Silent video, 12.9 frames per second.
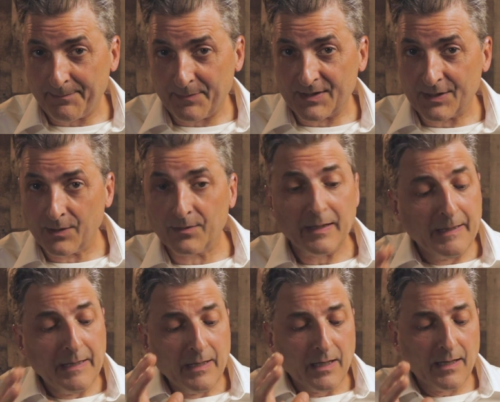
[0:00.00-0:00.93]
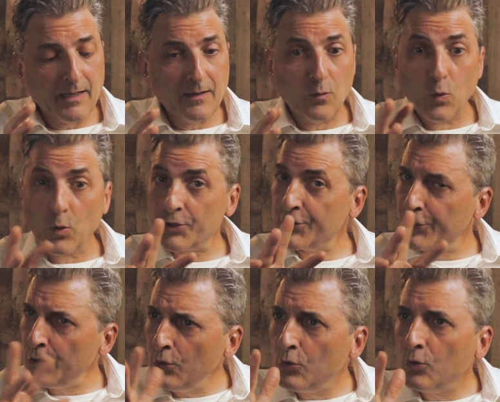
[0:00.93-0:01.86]
episode or
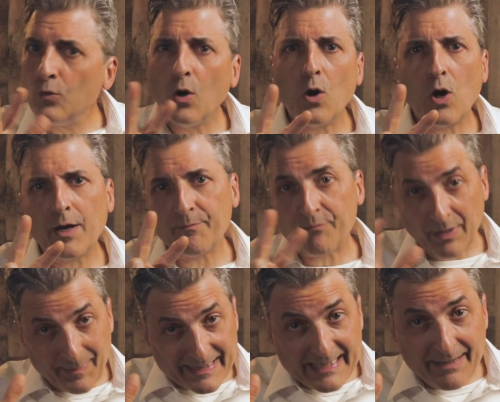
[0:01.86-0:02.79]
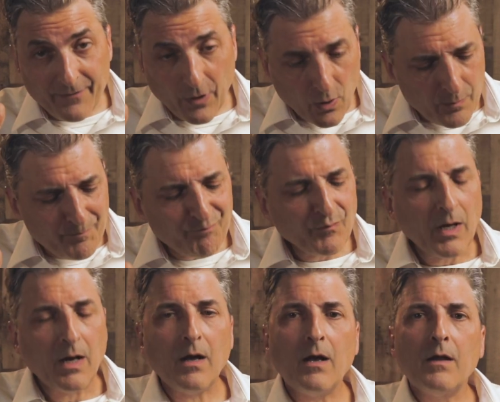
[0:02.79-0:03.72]
two on Primitivo.
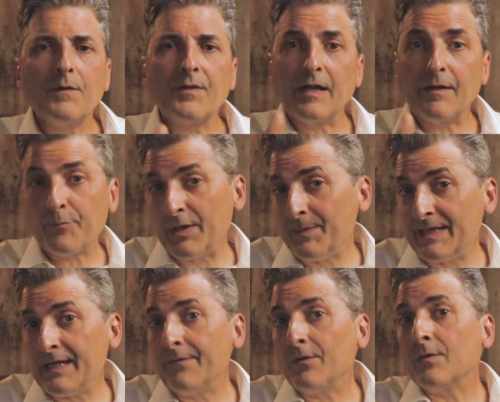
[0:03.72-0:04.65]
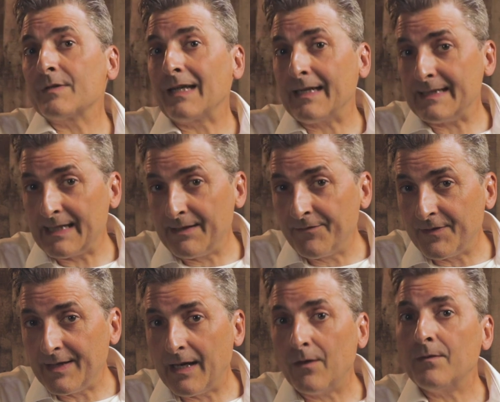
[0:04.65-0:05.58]
Think of Primitivo, it's like a
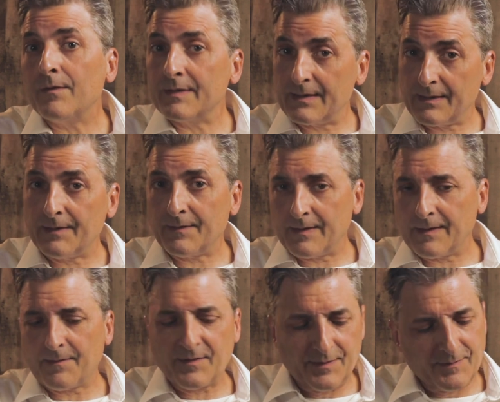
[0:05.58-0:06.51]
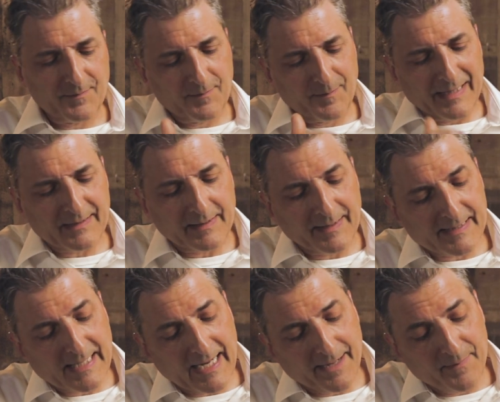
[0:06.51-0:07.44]
Zinfandel. It's basically the
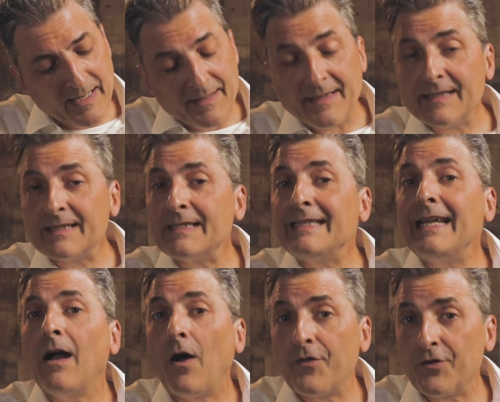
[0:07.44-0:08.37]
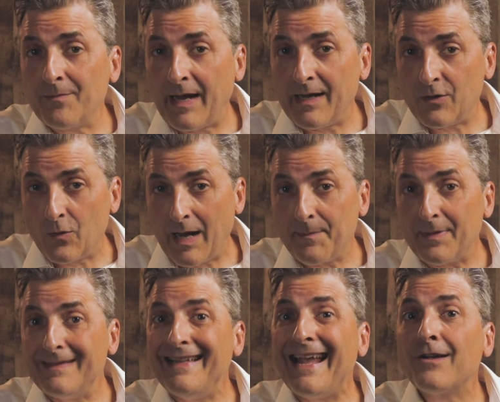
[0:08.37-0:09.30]
same. This is the other main grape,
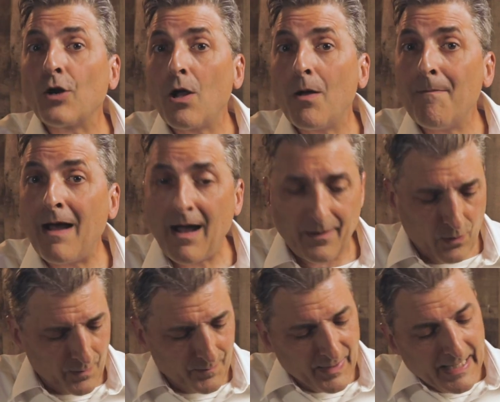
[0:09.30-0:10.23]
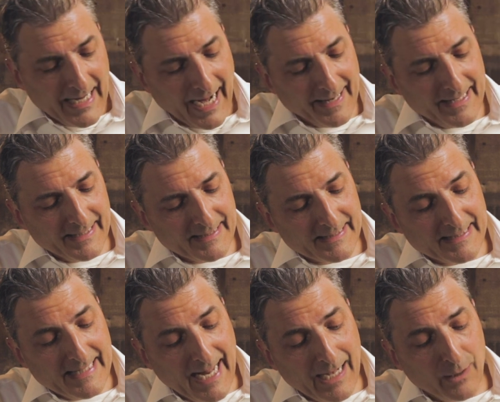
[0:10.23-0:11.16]
Negroamaro. And this is
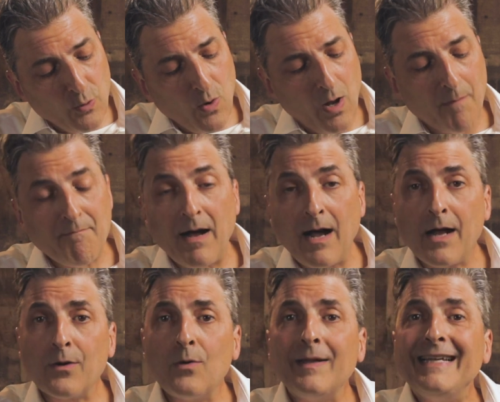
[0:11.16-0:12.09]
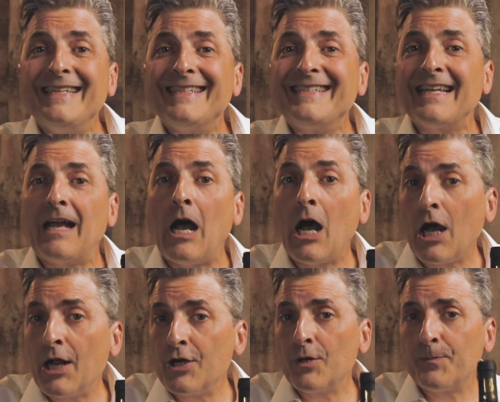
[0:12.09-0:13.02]
Negroamaro is the
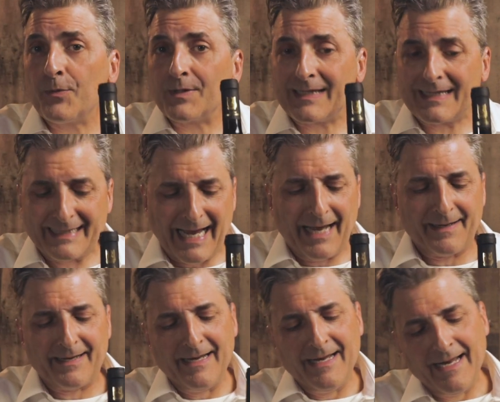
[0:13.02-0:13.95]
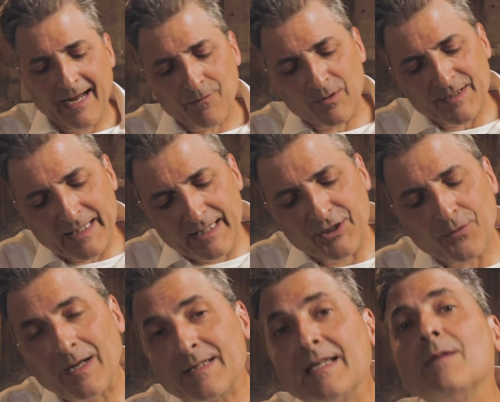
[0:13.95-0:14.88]
100%. And what's
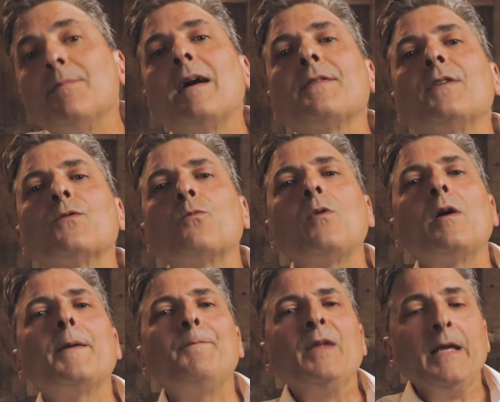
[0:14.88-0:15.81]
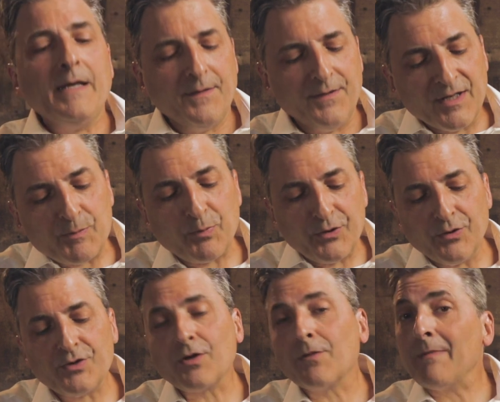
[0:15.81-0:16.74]
interesting about this wine, this
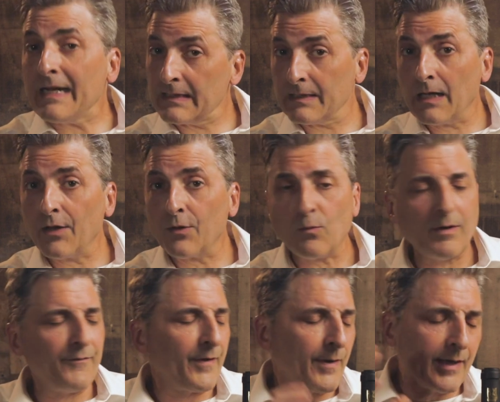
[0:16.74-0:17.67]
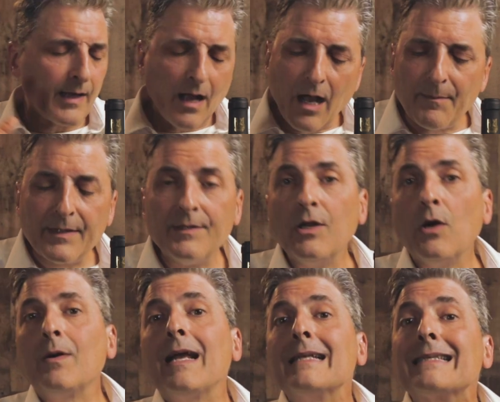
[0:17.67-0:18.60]
producer makes another one very common
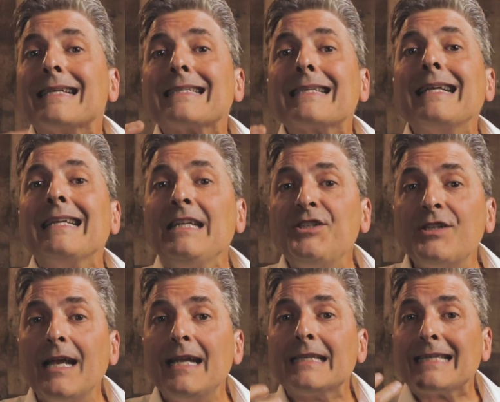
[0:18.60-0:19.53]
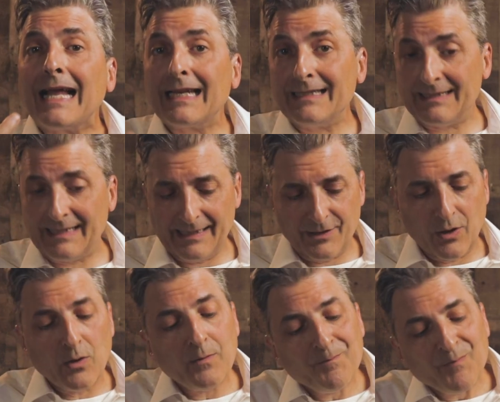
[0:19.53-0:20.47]
known as Salice
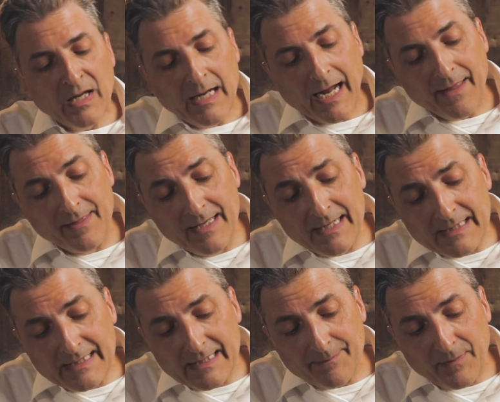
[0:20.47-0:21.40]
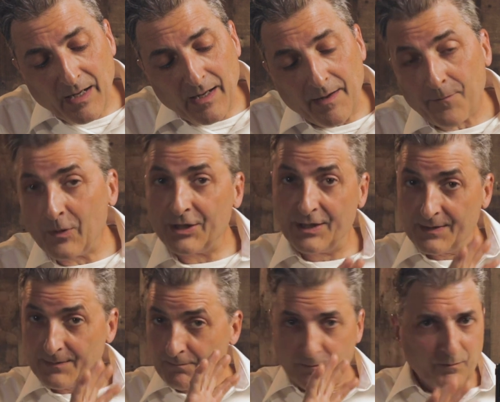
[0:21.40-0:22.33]
Salentino. And this which is